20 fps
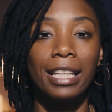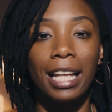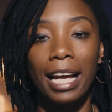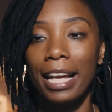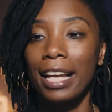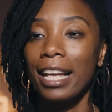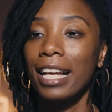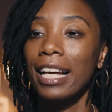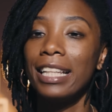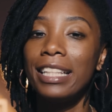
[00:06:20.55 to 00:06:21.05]

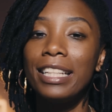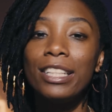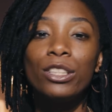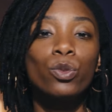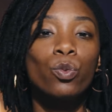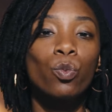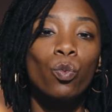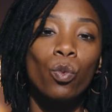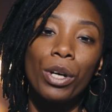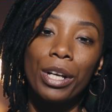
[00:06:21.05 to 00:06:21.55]
Like, at
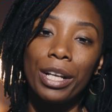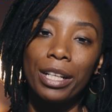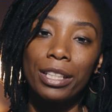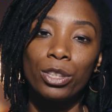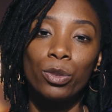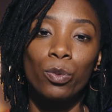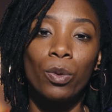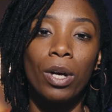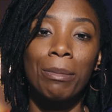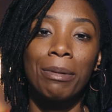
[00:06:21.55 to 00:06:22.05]
least
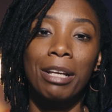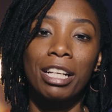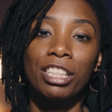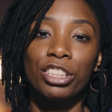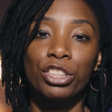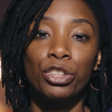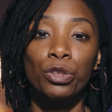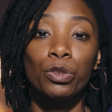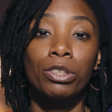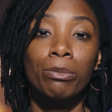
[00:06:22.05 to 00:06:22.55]
one, to where I'm not
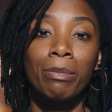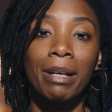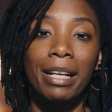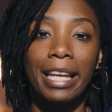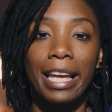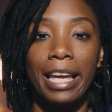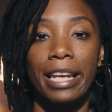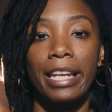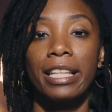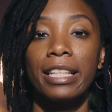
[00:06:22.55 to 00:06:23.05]
just using my
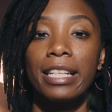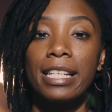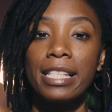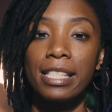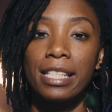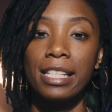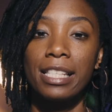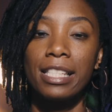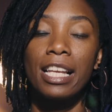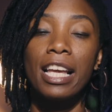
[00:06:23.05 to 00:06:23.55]
Canon
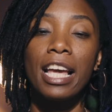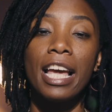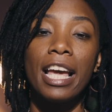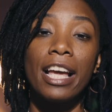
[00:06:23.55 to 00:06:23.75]
lenses.